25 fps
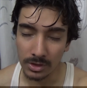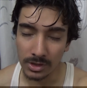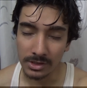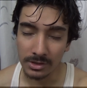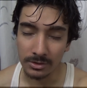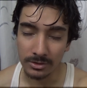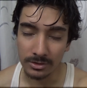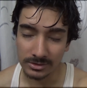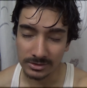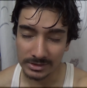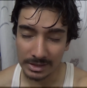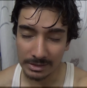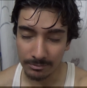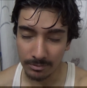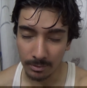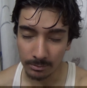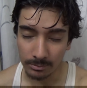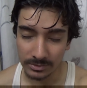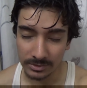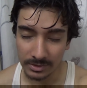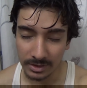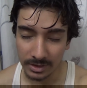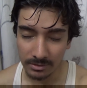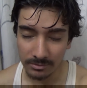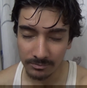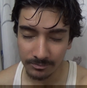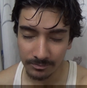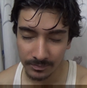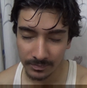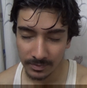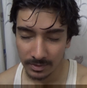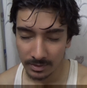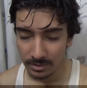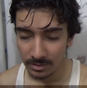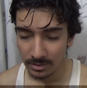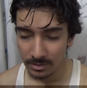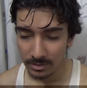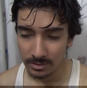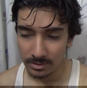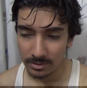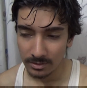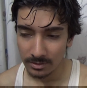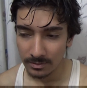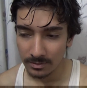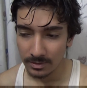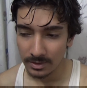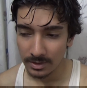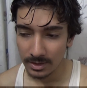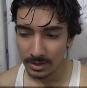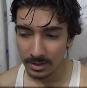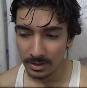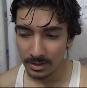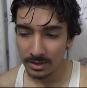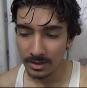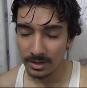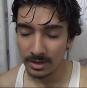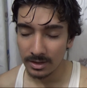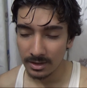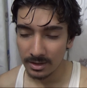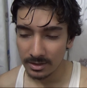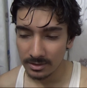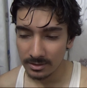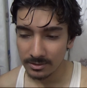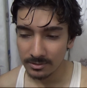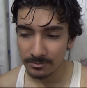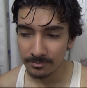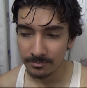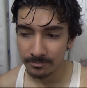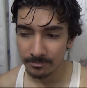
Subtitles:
It will start from there. And